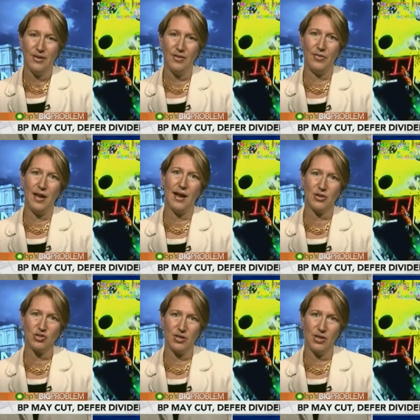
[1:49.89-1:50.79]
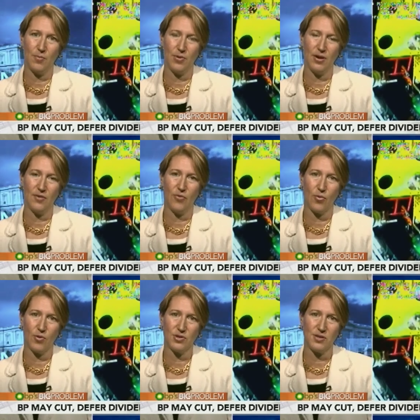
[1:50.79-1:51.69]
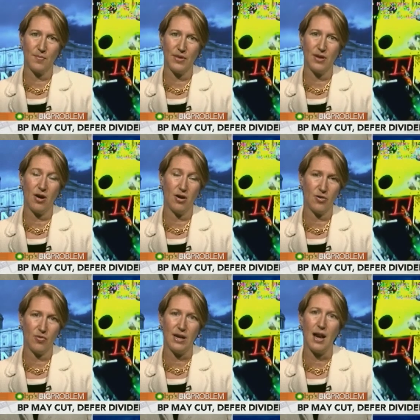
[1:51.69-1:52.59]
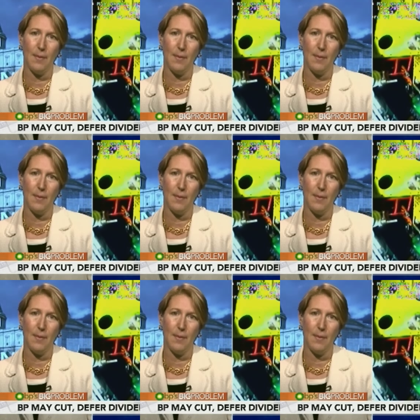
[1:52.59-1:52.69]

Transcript: that they actually are putting forward something concrete